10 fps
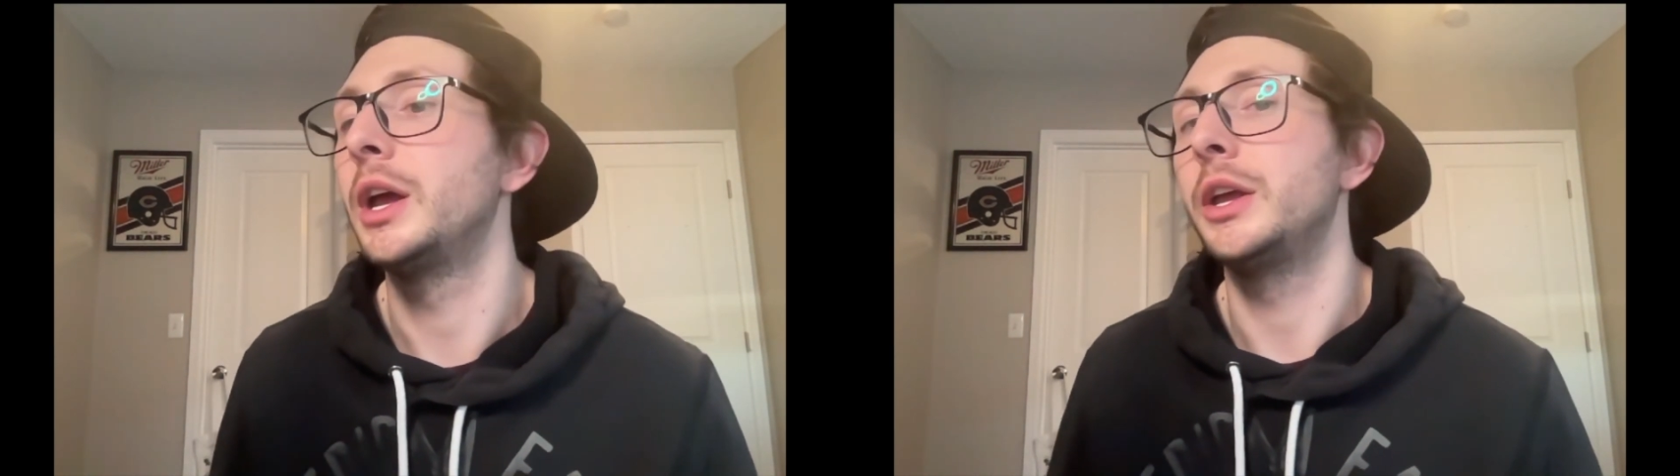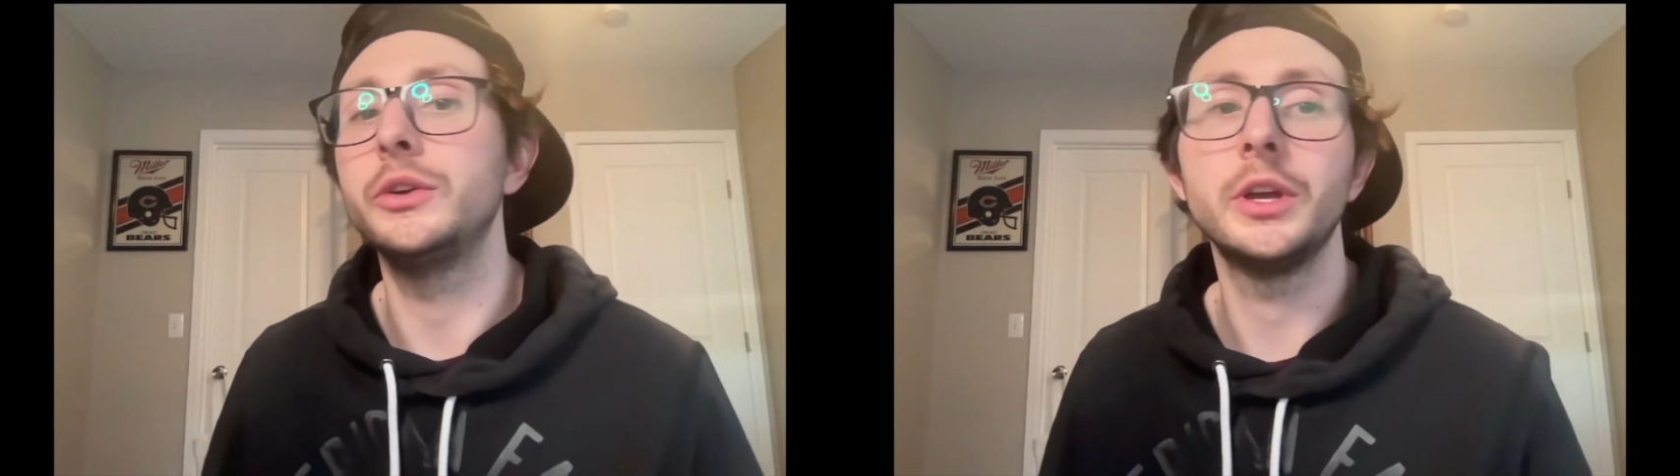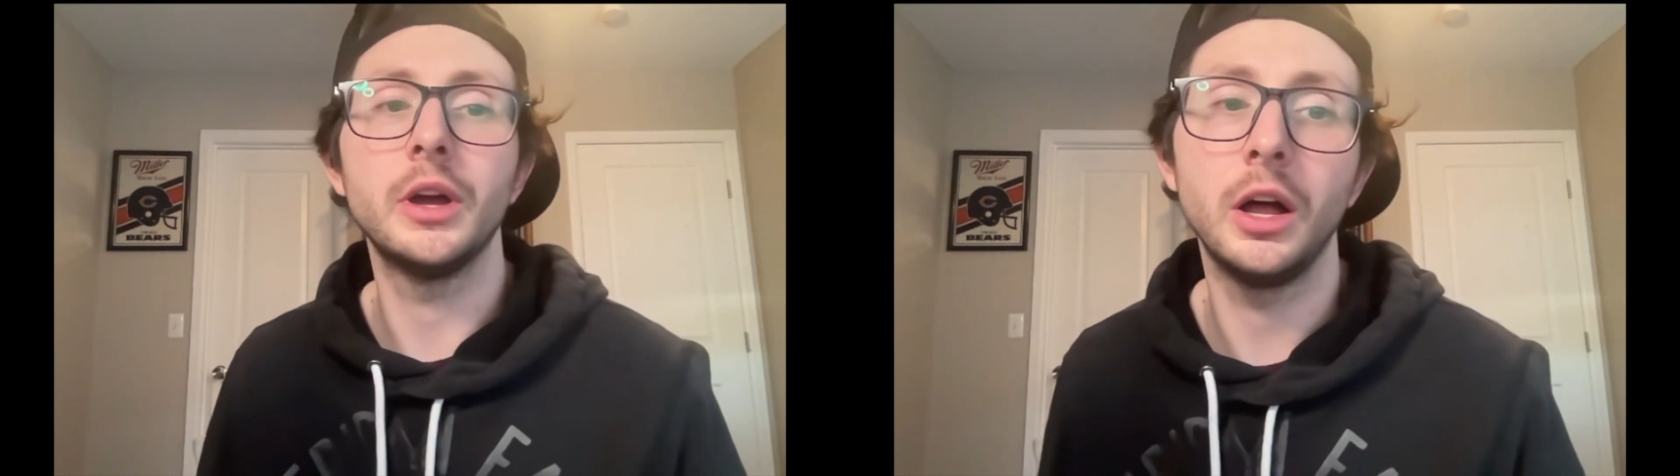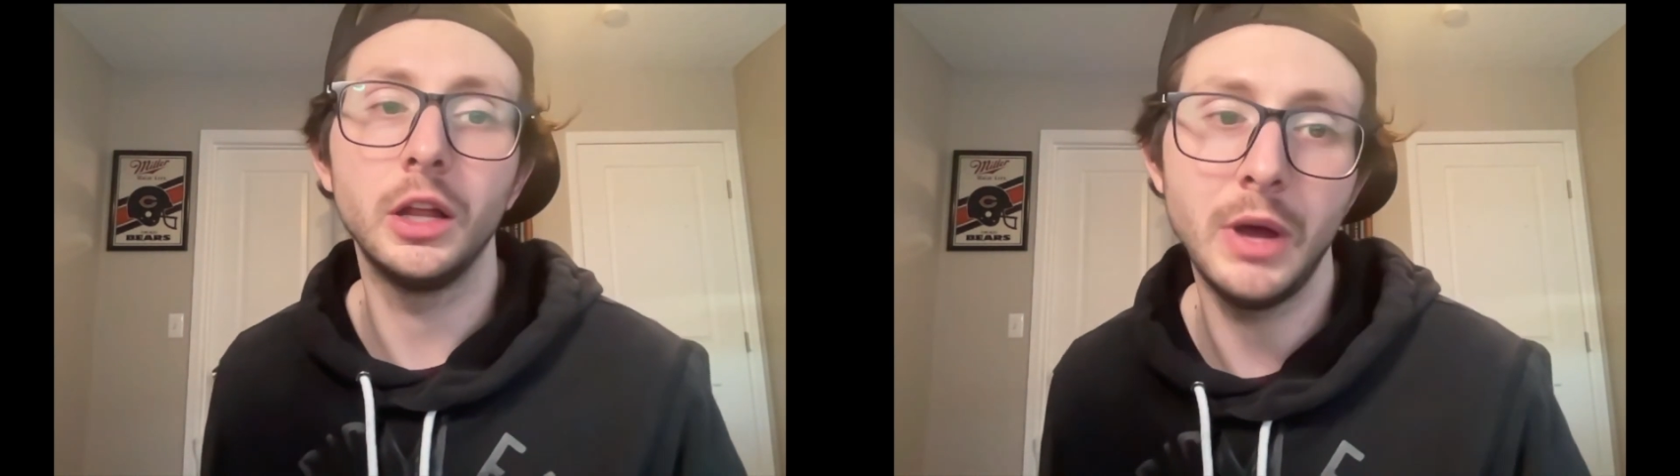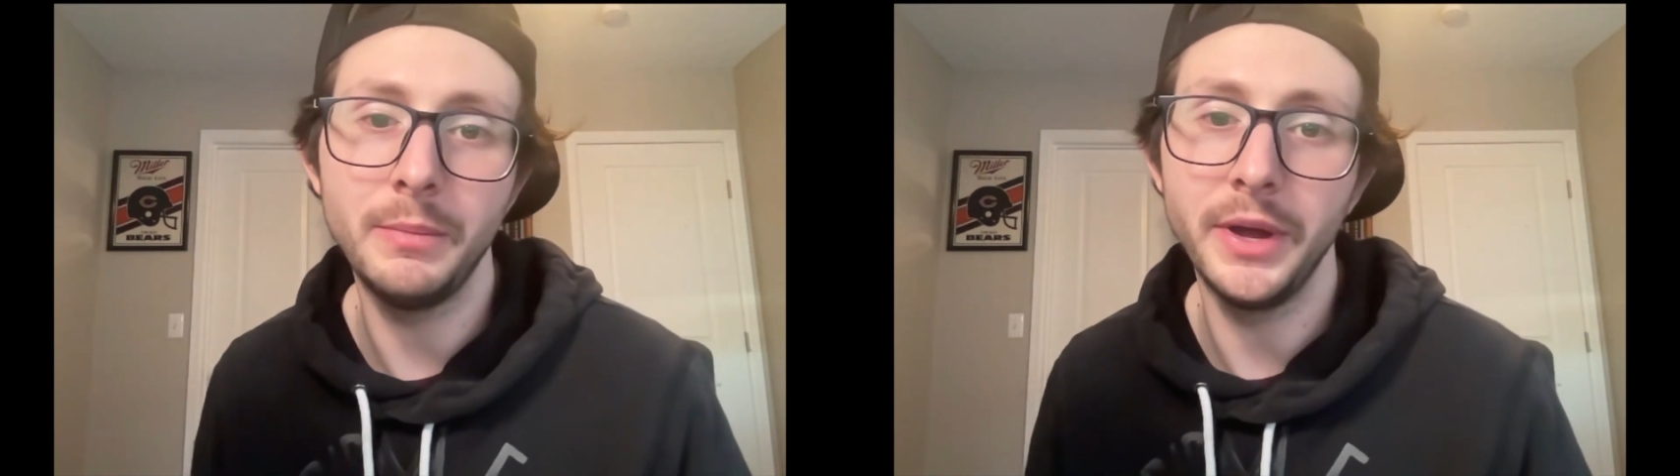You can get all
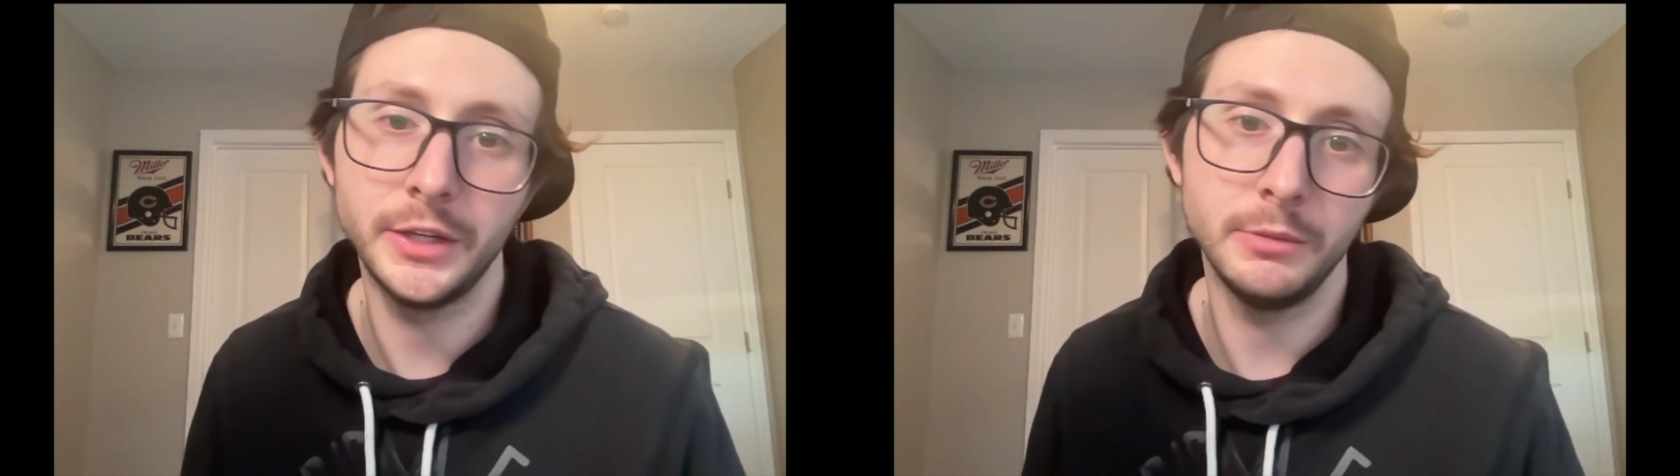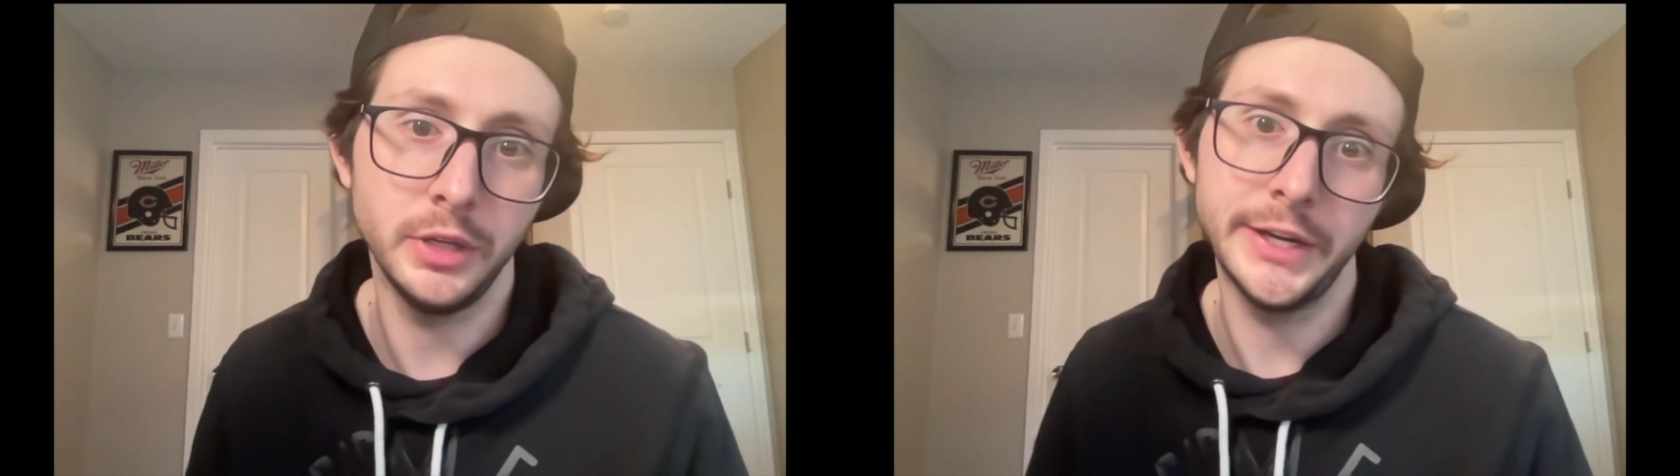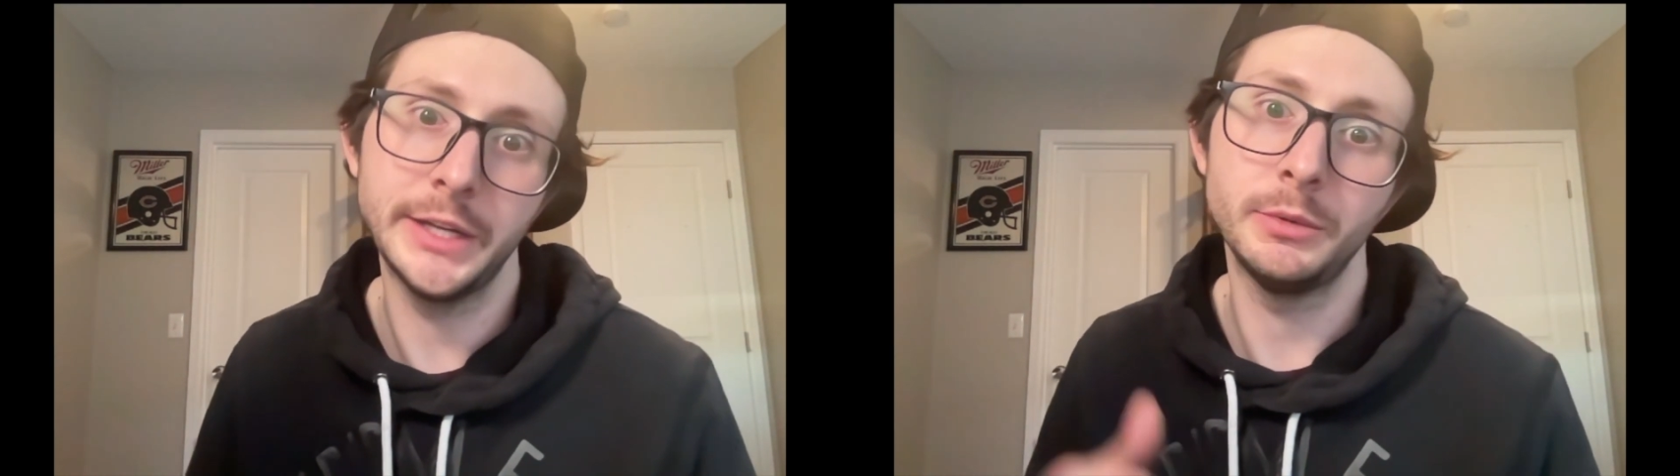of my bets and plays